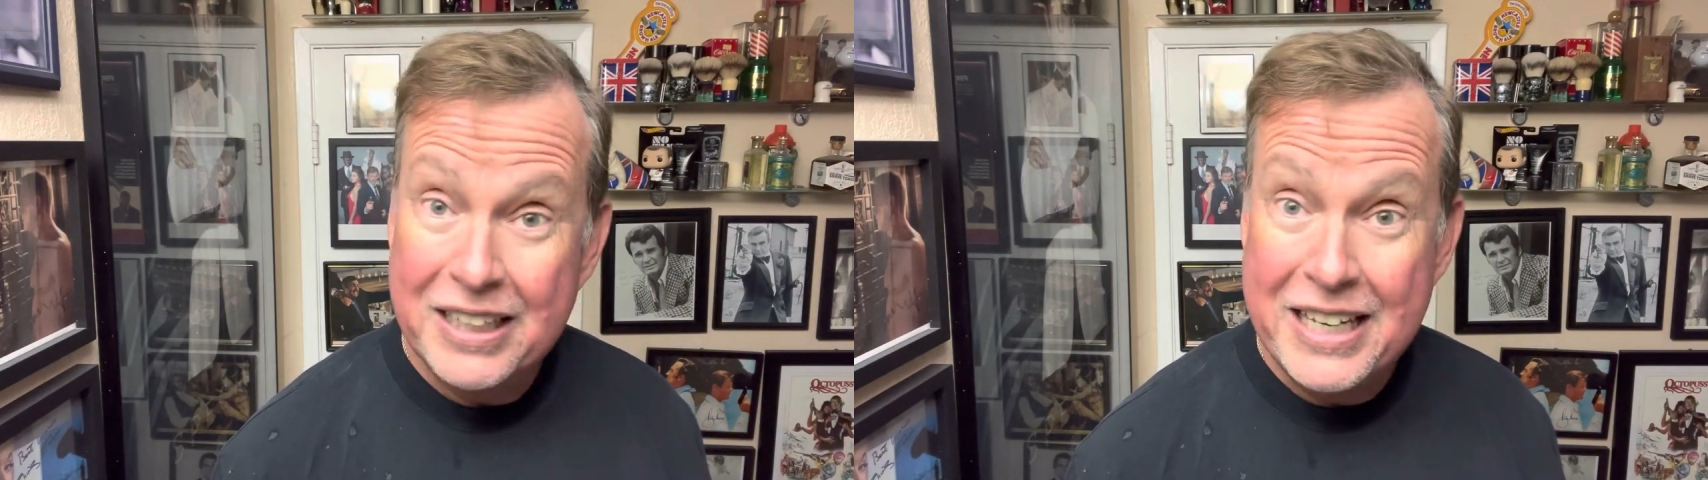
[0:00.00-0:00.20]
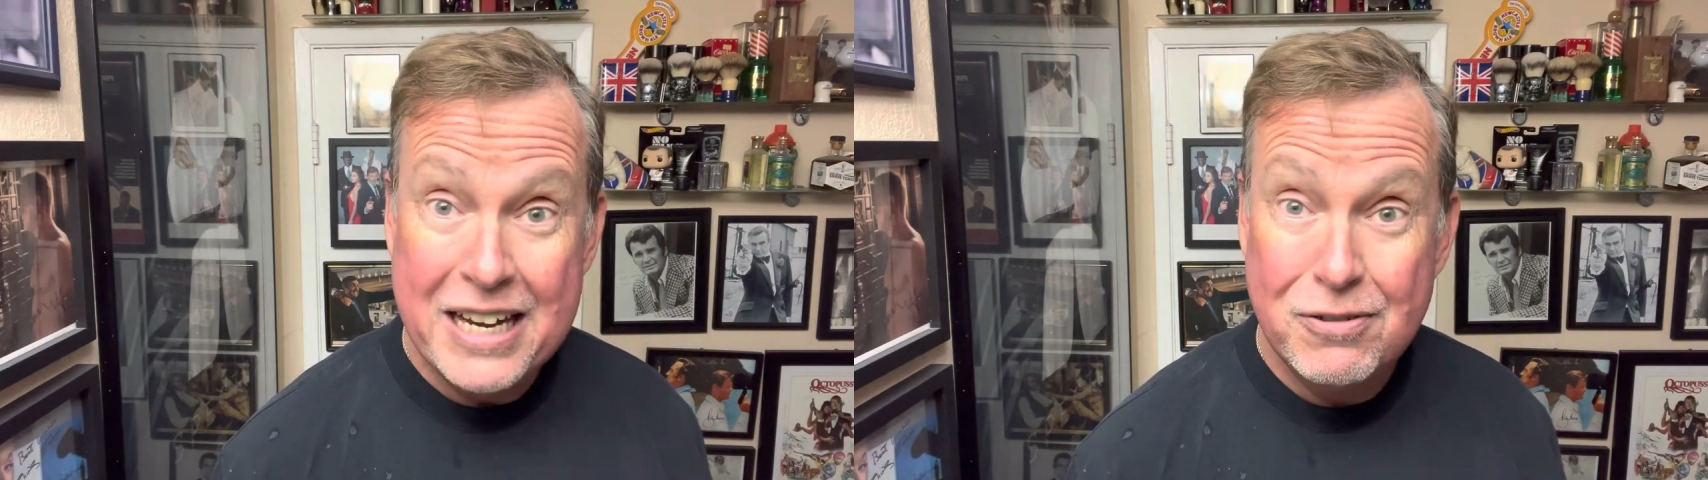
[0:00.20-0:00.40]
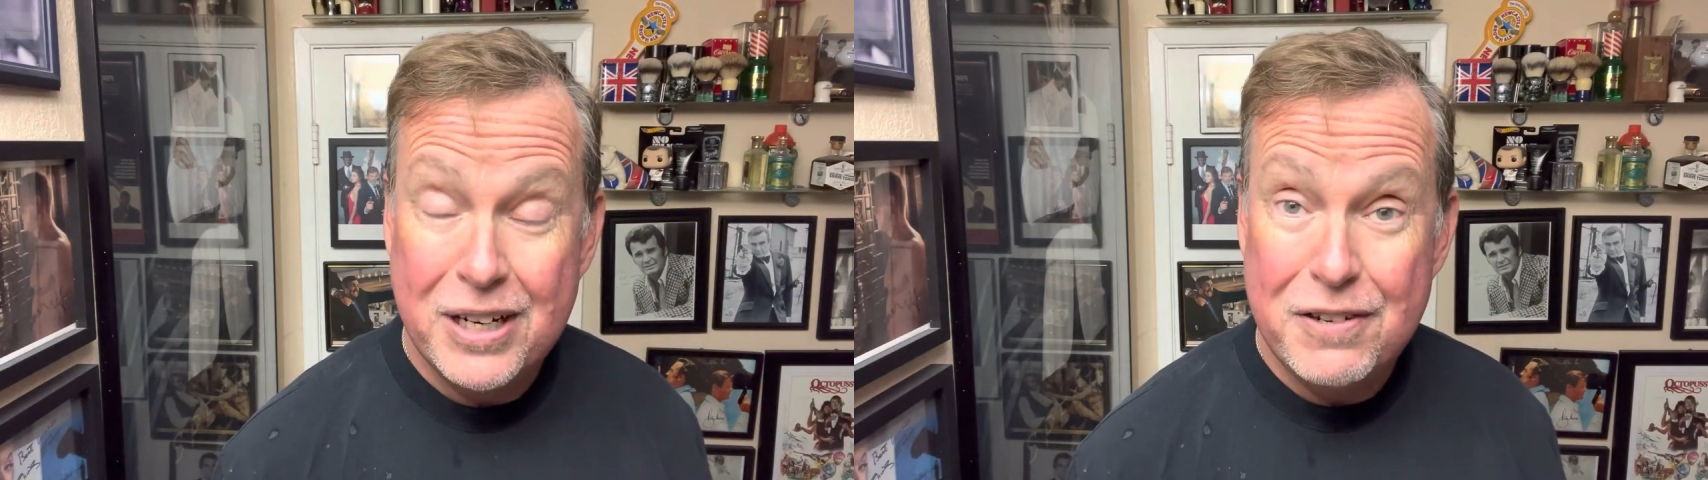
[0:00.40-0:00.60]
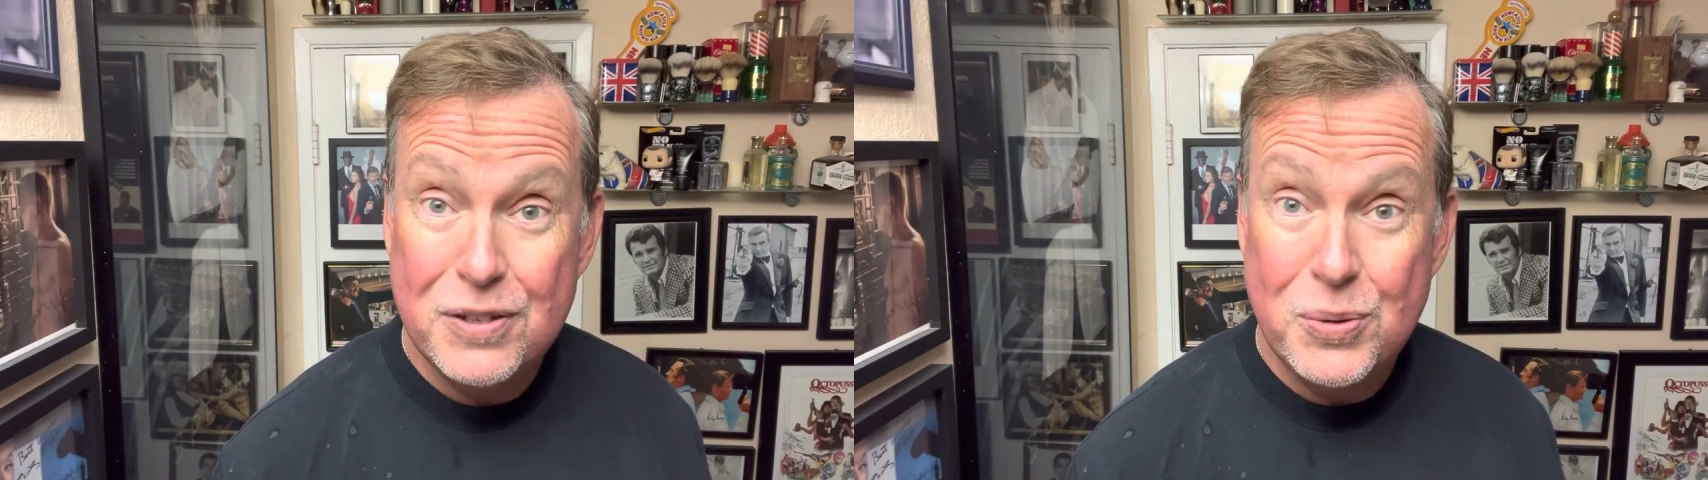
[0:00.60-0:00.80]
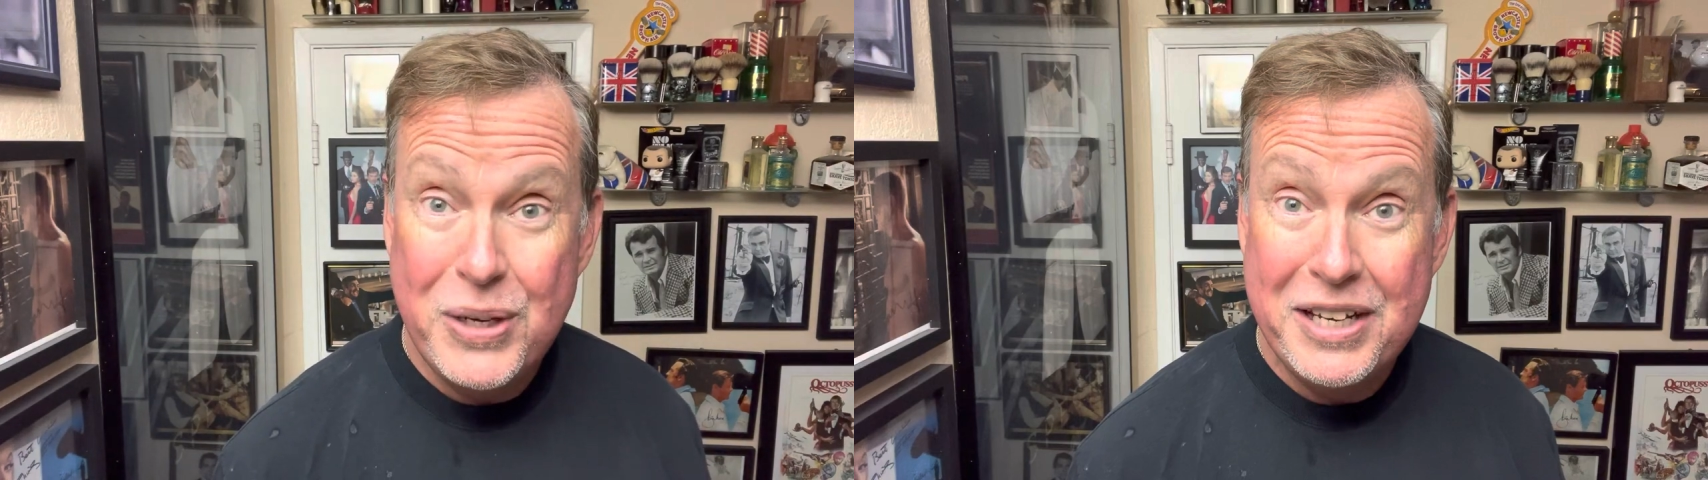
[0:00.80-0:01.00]
getting ready for
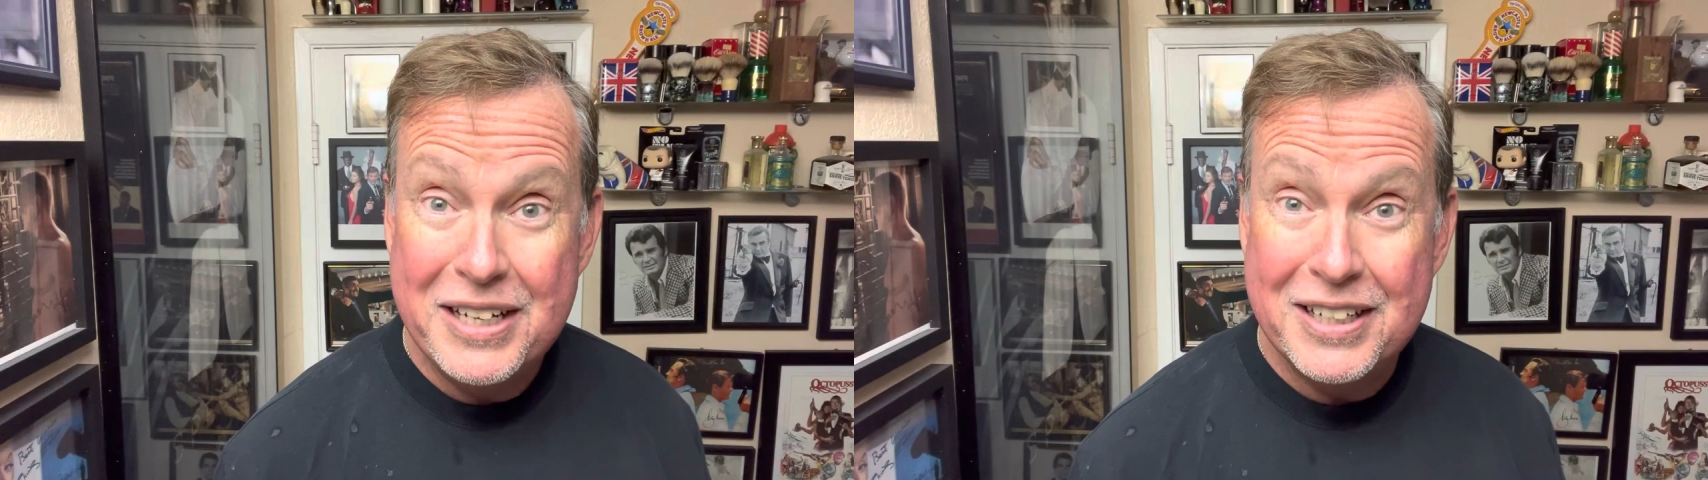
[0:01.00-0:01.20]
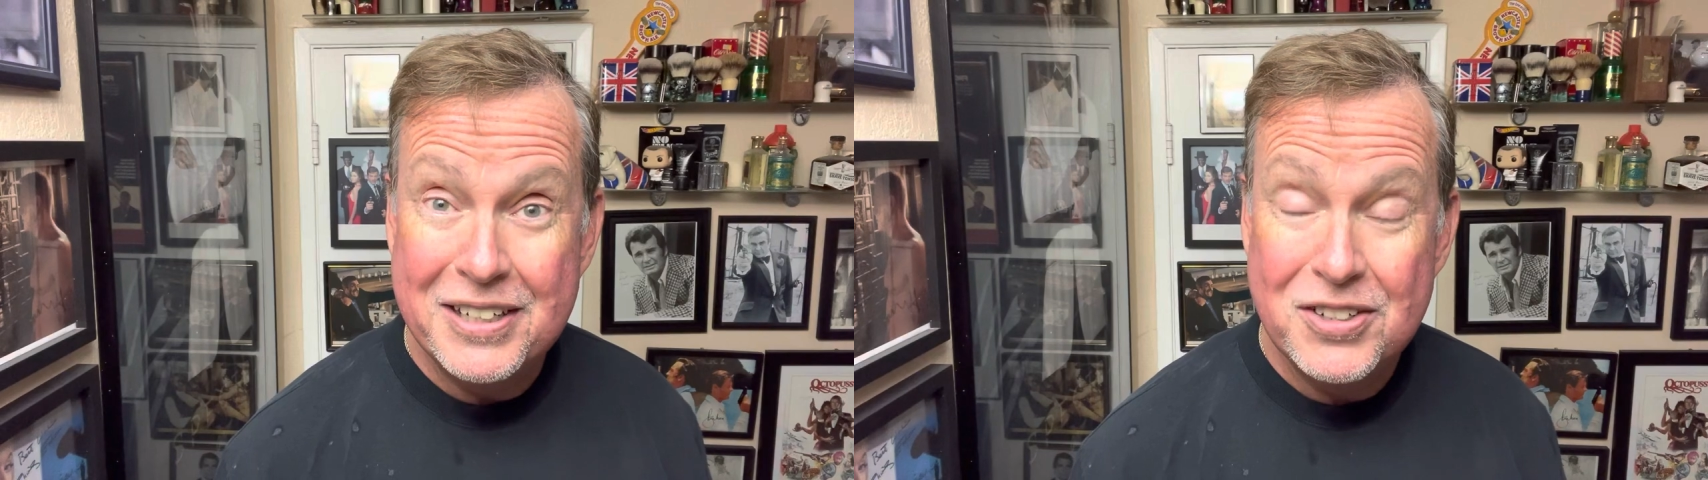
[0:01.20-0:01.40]
the weekend.